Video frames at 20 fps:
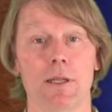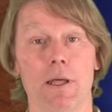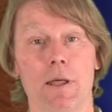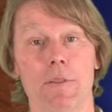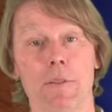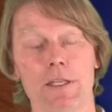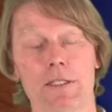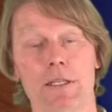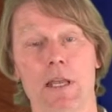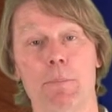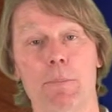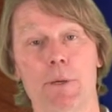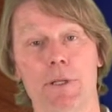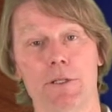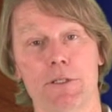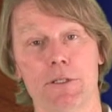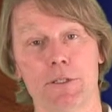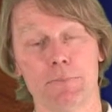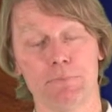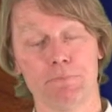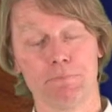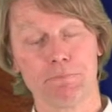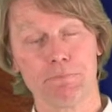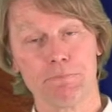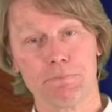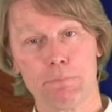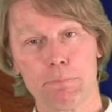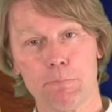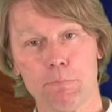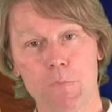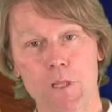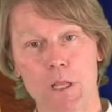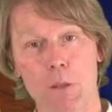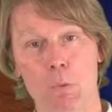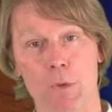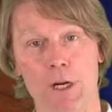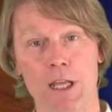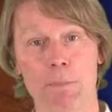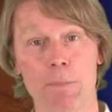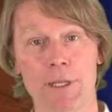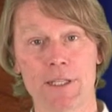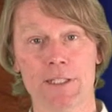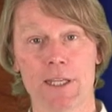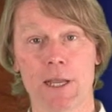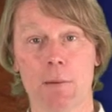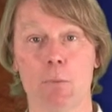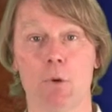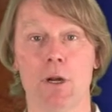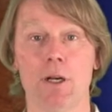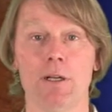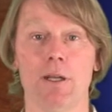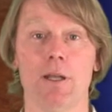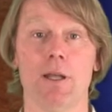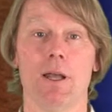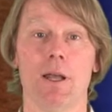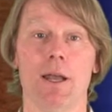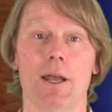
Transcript: And this happens when I meet someone